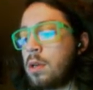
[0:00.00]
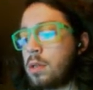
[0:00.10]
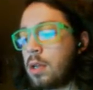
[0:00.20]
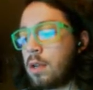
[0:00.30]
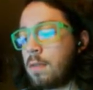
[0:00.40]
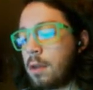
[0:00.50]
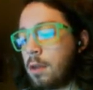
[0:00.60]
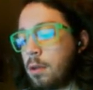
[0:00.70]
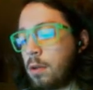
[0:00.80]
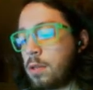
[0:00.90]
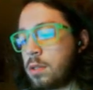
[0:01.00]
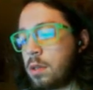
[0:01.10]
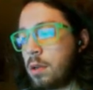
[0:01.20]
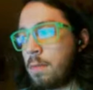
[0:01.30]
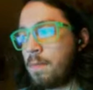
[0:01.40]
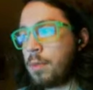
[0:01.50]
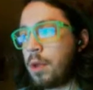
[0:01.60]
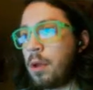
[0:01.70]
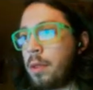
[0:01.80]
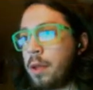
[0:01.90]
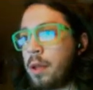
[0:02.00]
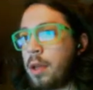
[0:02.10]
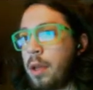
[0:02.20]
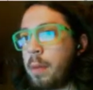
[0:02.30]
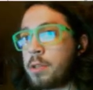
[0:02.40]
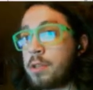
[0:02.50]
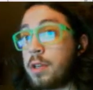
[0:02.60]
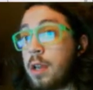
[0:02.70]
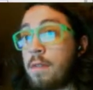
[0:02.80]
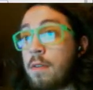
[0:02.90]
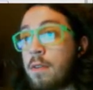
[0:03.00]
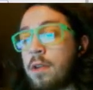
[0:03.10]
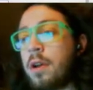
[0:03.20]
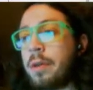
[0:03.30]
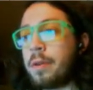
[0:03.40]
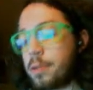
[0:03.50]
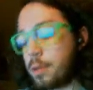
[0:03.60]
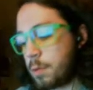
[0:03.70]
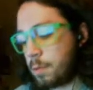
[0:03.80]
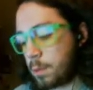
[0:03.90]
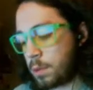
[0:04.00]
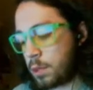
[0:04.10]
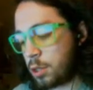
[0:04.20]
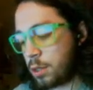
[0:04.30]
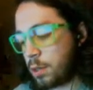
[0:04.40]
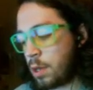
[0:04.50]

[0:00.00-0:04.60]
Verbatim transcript: to kind of increase your dollar, like how much you get out of every dollar in terms of precision.